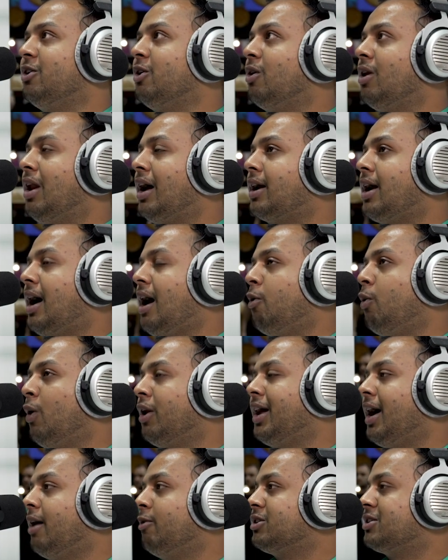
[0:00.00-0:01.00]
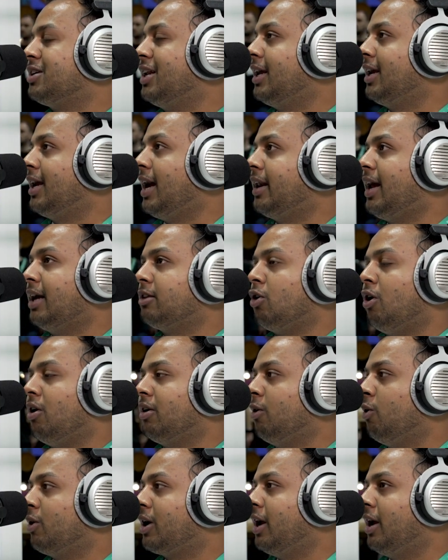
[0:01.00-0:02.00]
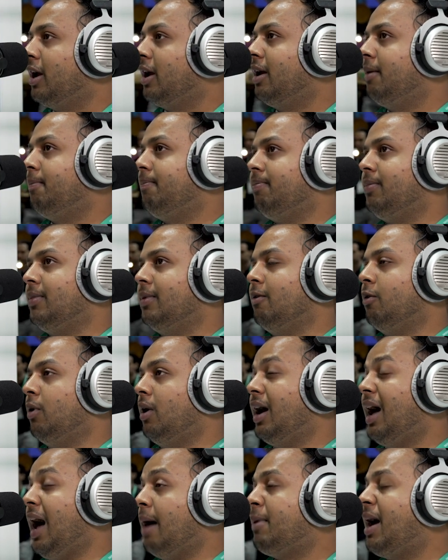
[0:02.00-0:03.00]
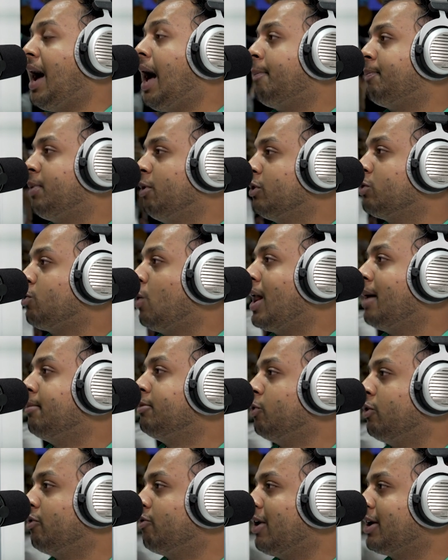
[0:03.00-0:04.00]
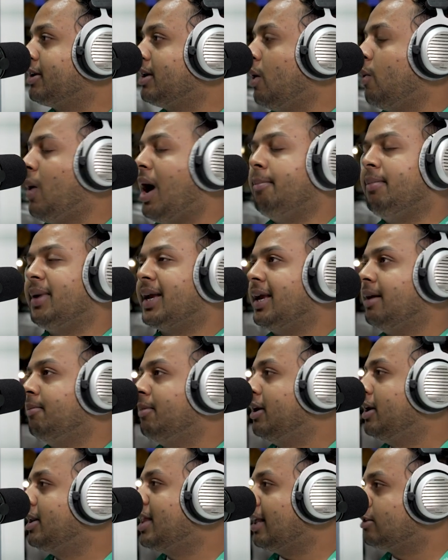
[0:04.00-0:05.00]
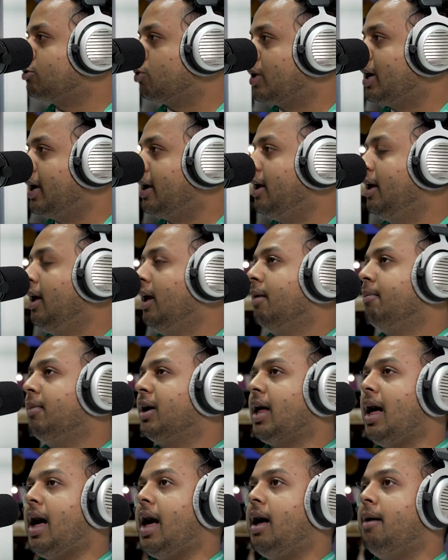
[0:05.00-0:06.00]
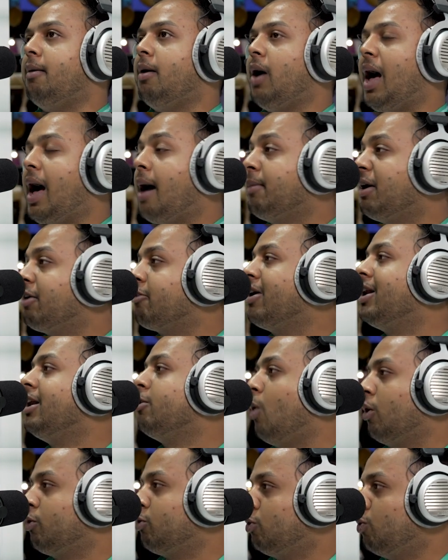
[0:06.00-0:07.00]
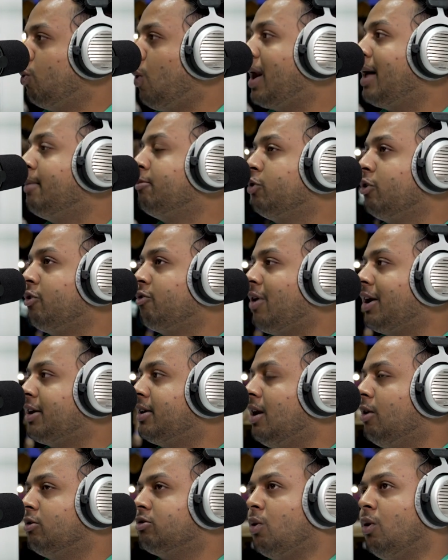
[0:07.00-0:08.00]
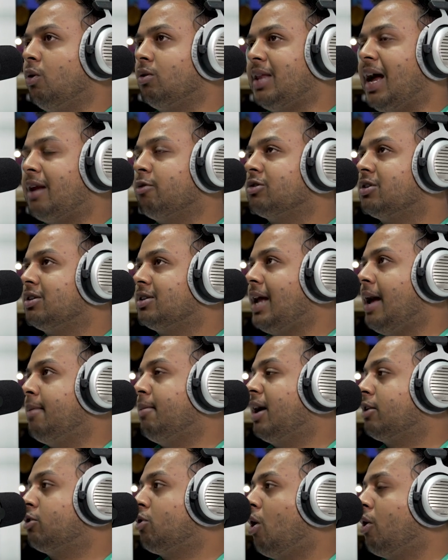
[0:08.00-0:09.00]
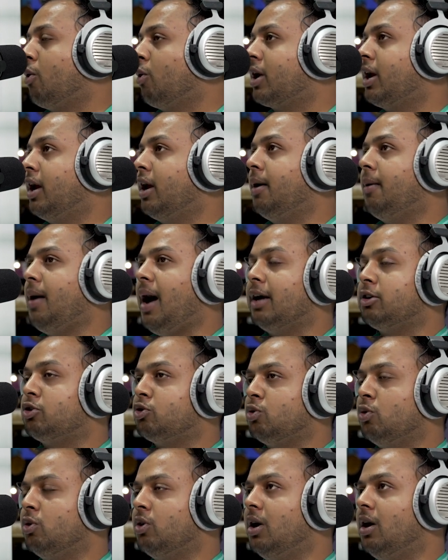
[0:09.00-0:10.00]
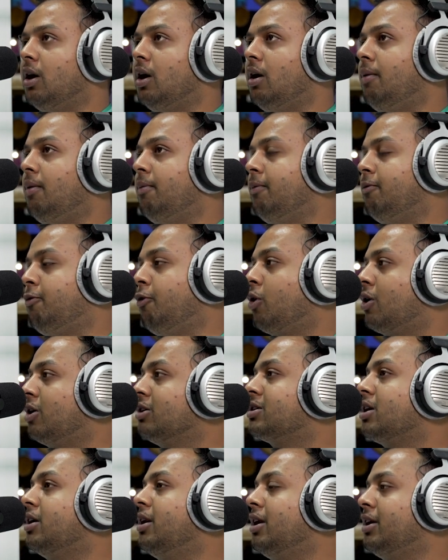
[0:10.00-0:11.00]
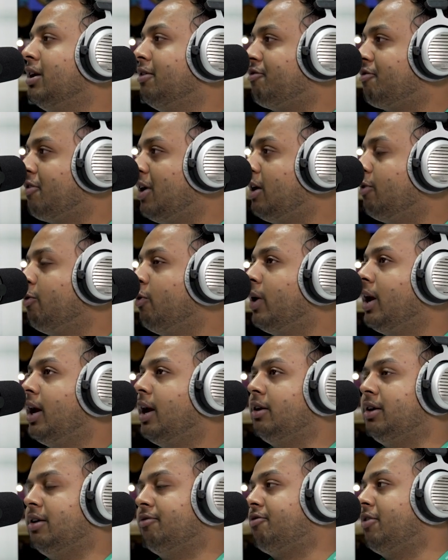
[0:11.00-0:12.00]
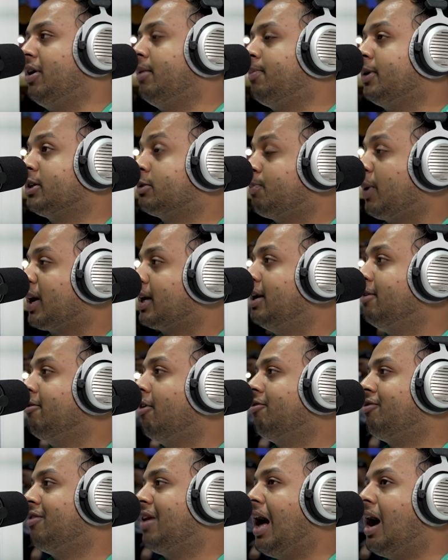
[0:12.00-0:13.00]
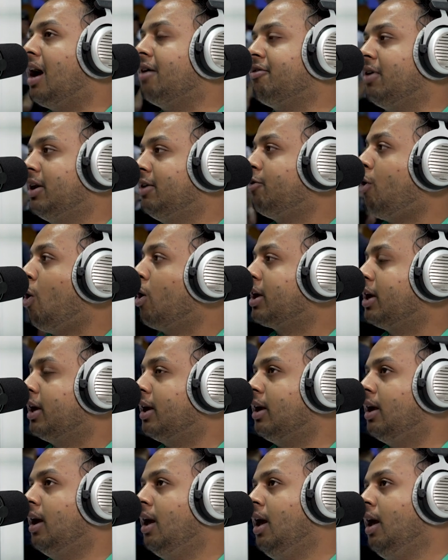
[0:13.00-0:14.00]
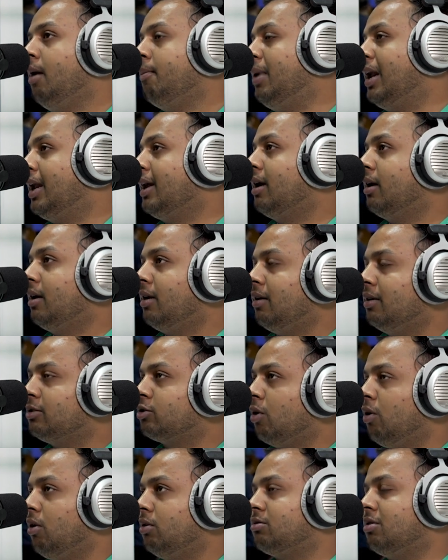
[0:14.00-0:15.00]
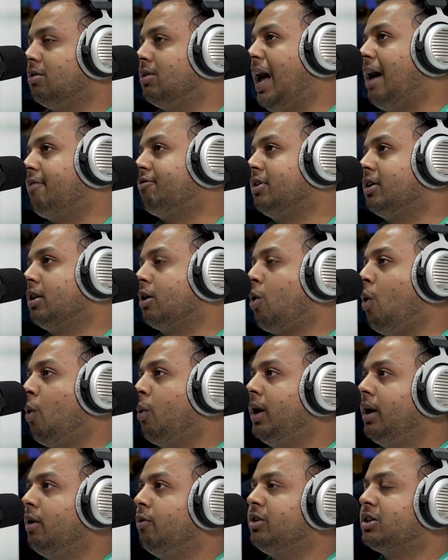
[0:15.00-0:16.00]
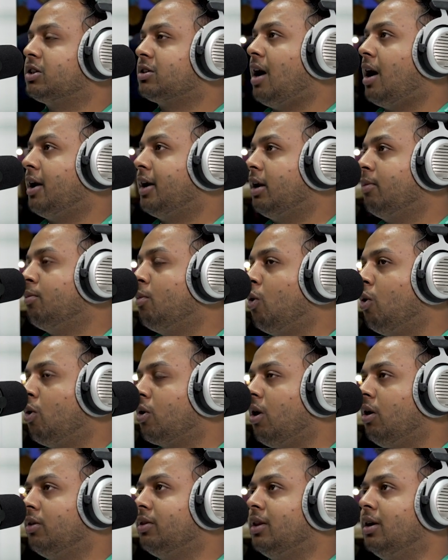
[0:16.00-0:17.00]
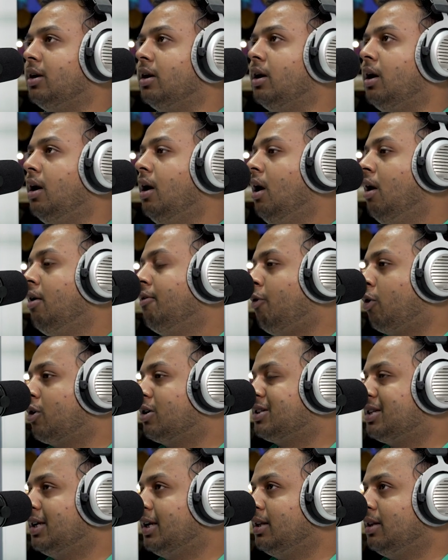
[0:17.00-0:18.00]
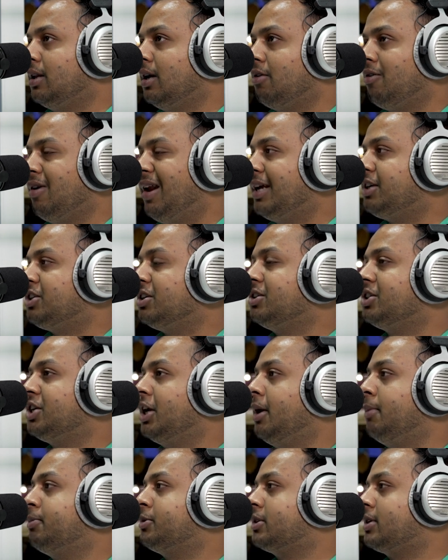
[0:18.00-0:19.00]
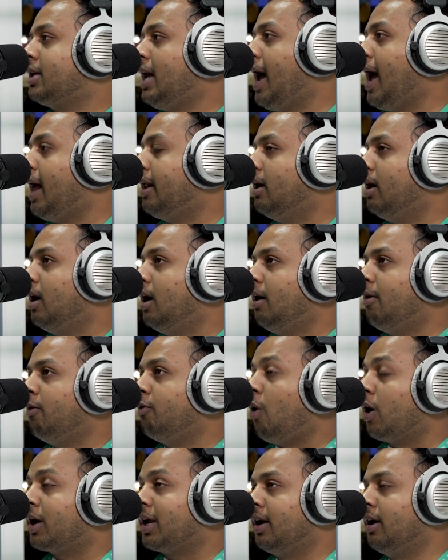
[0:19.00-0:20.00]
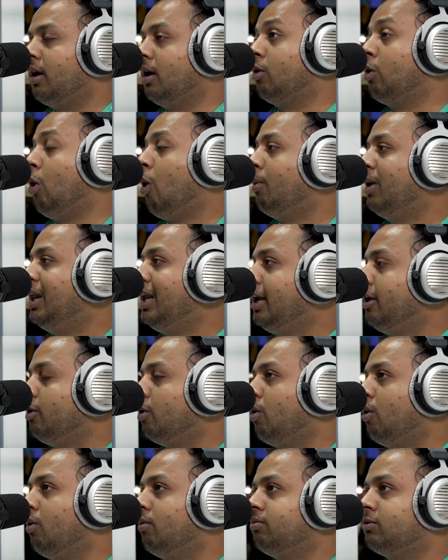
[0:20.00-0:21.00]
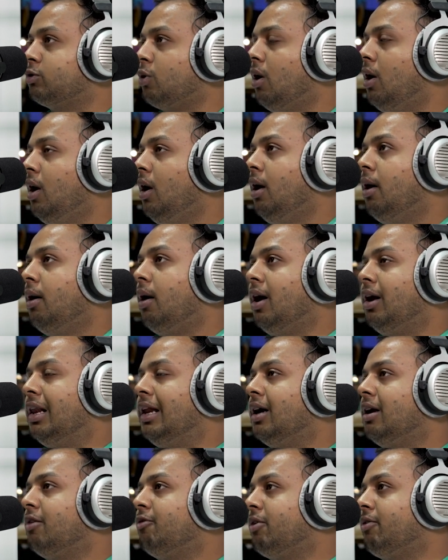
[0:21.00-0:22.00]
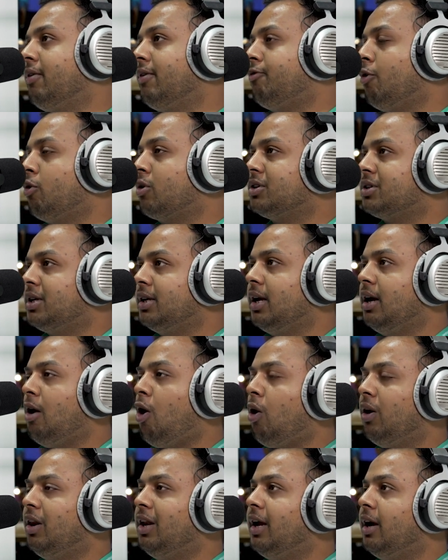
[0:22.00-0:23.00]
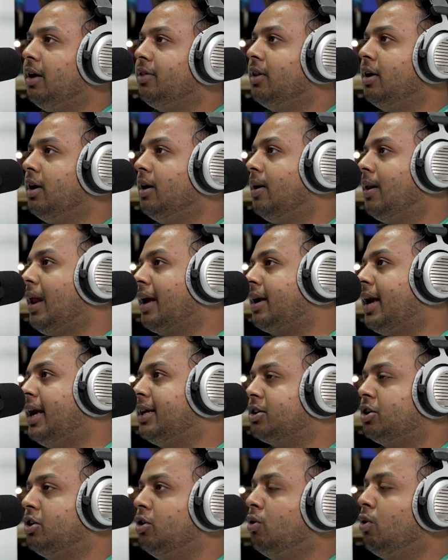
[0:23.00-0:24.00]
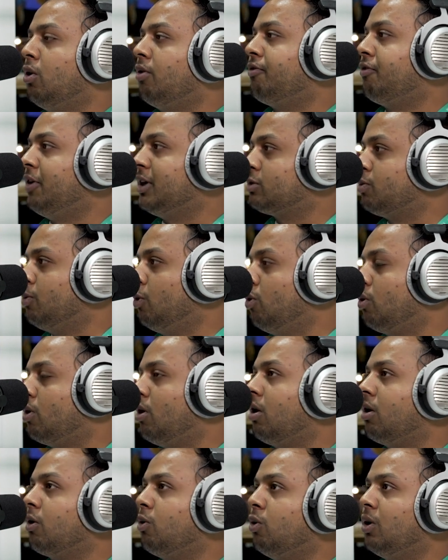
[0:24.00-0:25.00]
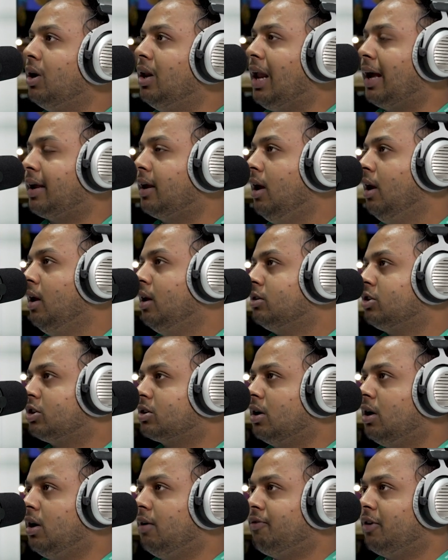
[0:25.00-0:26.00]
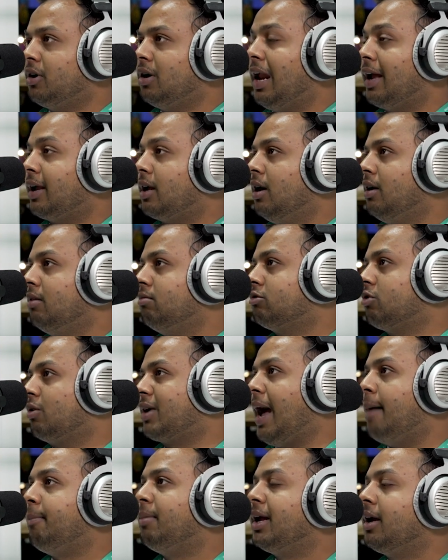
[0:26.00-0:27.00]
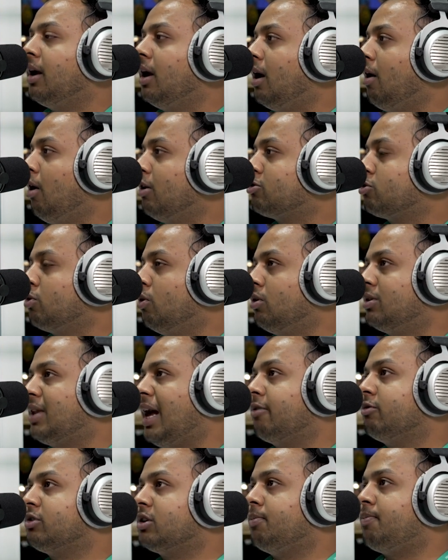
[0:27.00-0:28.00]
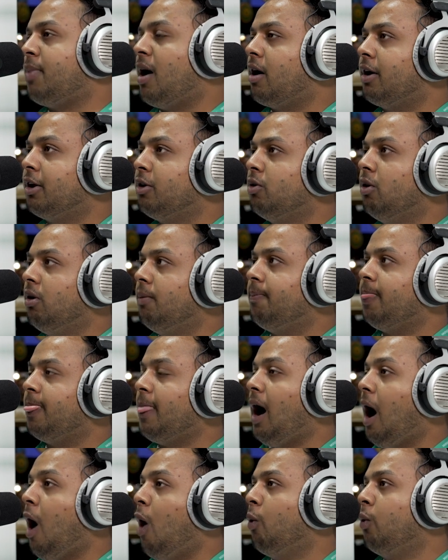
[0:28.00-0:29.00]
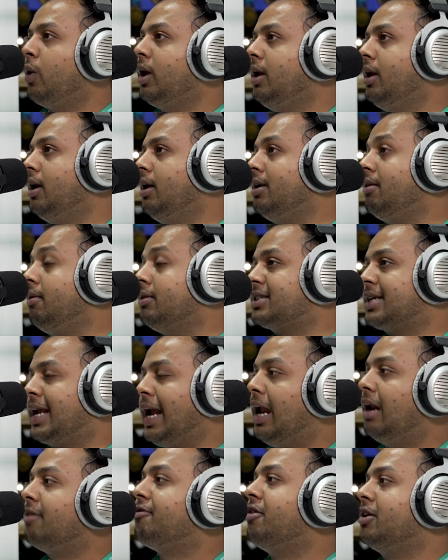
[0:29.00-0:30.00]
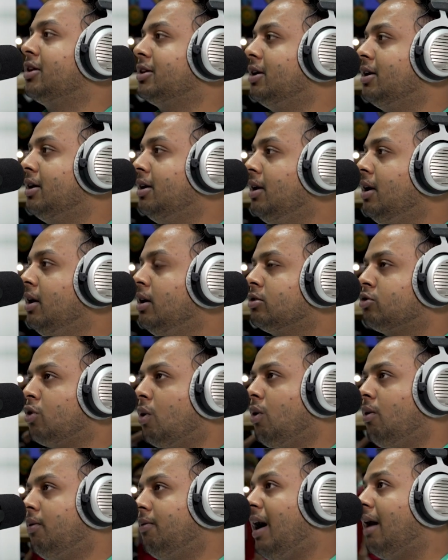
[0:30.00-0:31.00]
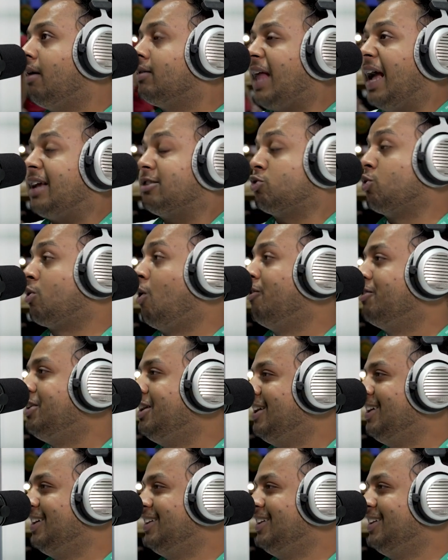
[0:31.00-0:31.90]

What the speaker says: Like one day I was sitting and I thought, okay, am I happy with what I'm doing right now? I'm making money, that's okay. But am I really want to do what I'm doing right now? So that was the time I thought, okay, I should focus on a different way, different perspective of life and walking, building a. So after the COVID, we started more on the focusing the relationships and working globally. So earlier we were focusing only on the like SEO or Facebook or Google, like just for like so gambling also, that was the part, how we scaled further. So thanks to COVID.